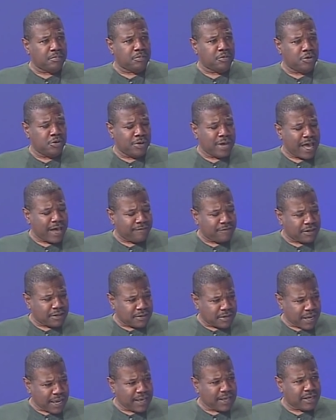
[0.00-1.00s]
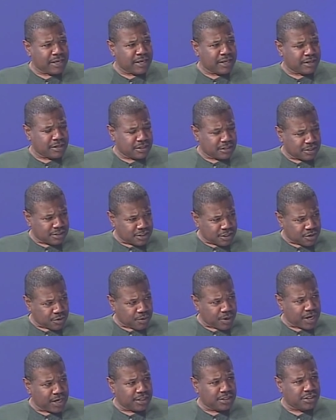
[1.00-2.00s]
you have to take in
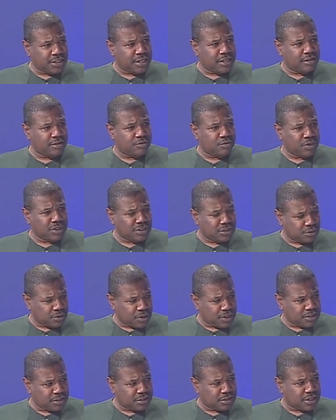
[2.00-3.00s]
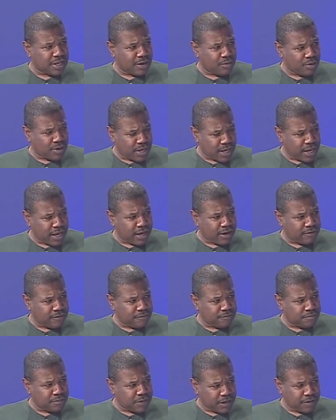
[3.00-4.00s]
consideration resources that we
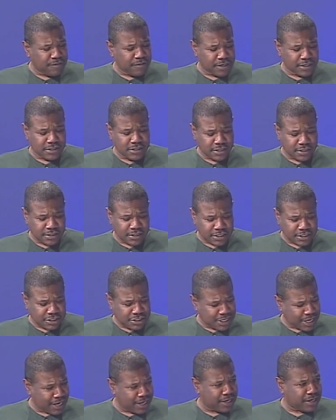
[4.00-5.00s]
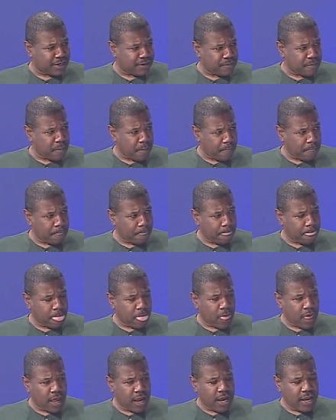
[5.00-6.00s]
have. Take, for instance, in China
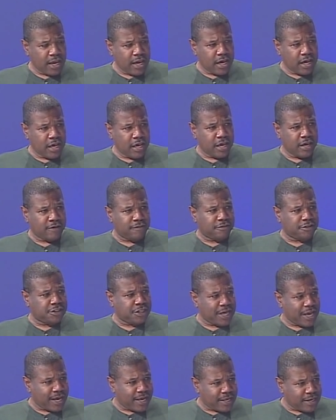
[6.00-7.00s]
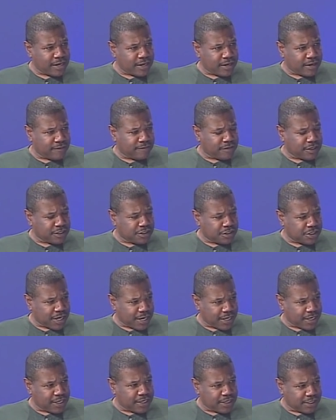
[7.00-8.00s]
if China, the
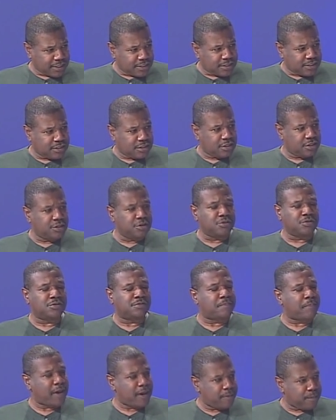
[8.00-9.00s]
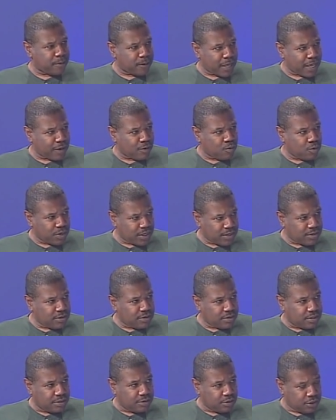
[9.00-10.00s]
Chinese, use paper like we
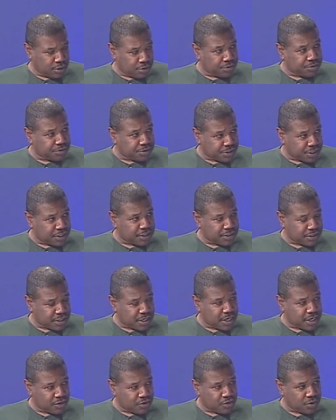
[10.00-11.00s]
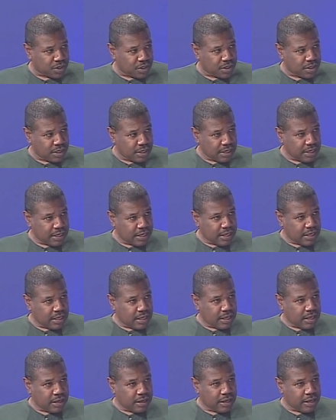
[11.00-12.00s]
use in this country,
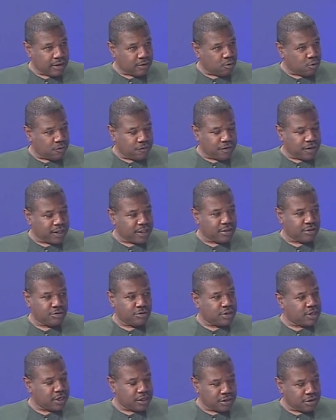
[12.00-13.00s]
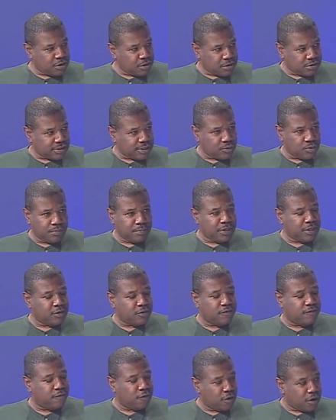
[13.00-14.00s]
and within 10 years there would be
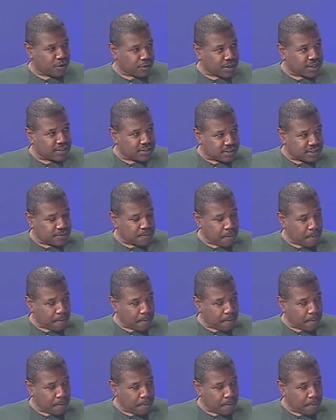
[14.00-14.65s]
no forests.